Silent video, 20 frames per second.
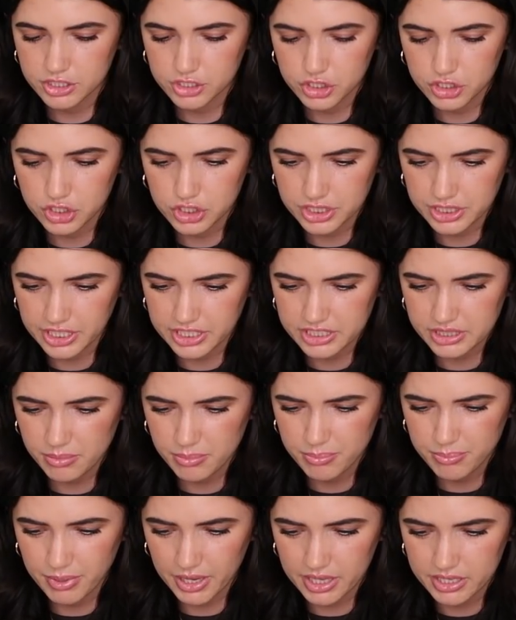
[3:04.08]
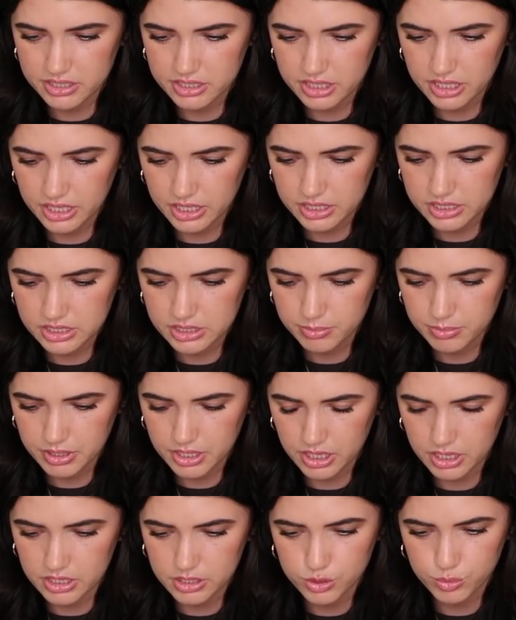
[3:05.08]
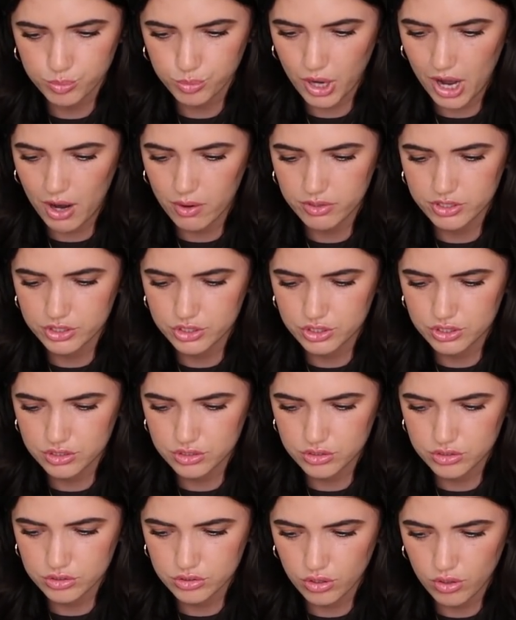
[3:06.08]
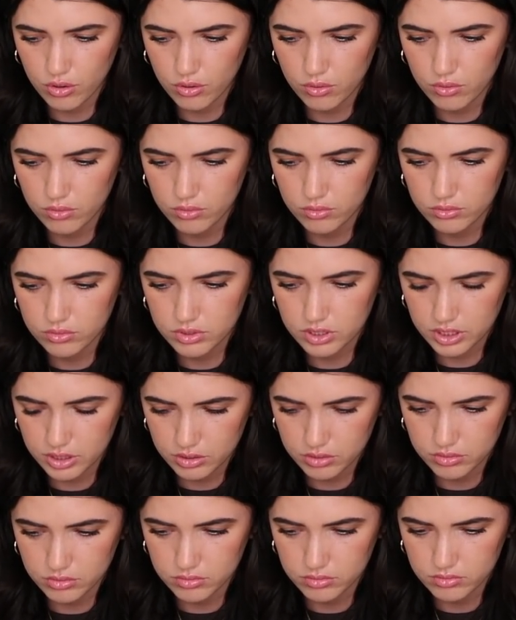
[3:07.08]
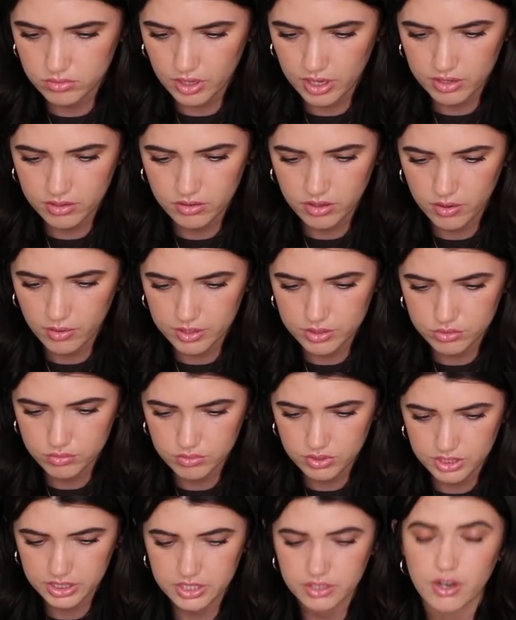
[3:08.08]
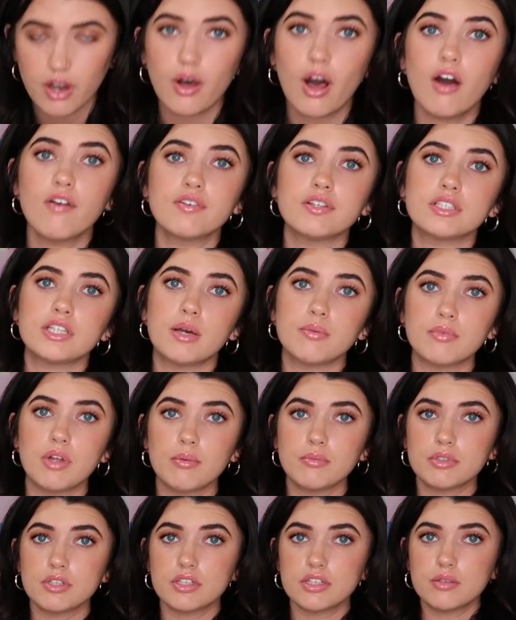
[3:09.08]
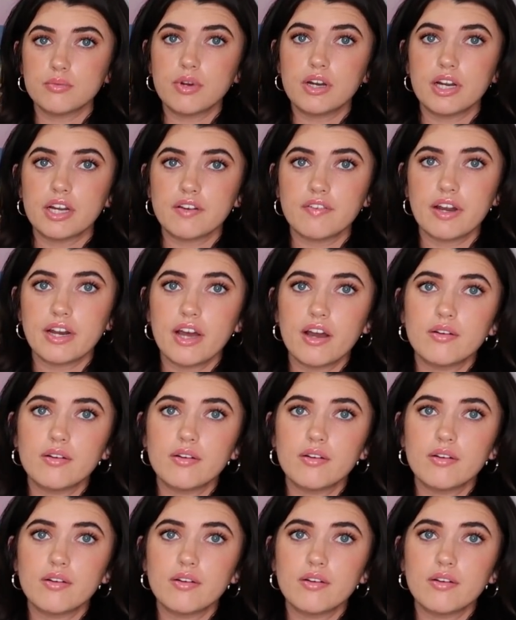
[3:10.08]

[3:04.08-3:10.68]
t-shirt, just like some basics, because brown is just so cute. I don't know, it's really cute. Obviously I'm literally wearing it right